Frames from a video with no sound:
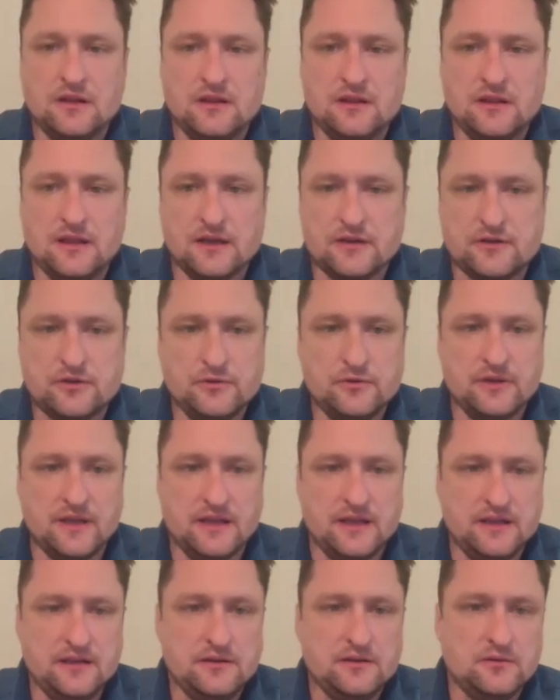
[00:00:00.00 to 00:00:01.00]

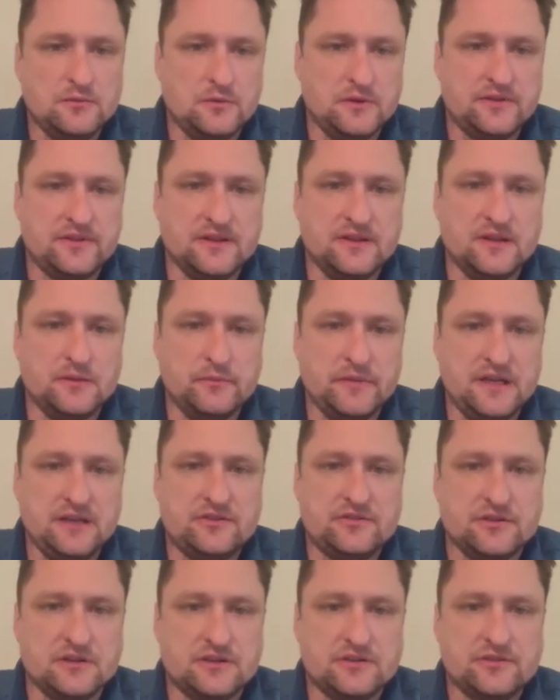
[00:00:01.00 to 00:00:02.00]
lacunae within the
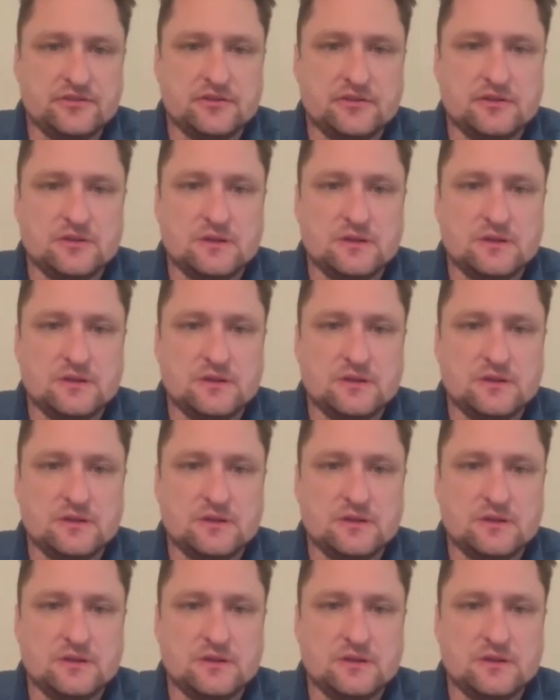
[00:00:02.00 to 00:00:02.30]
matrix.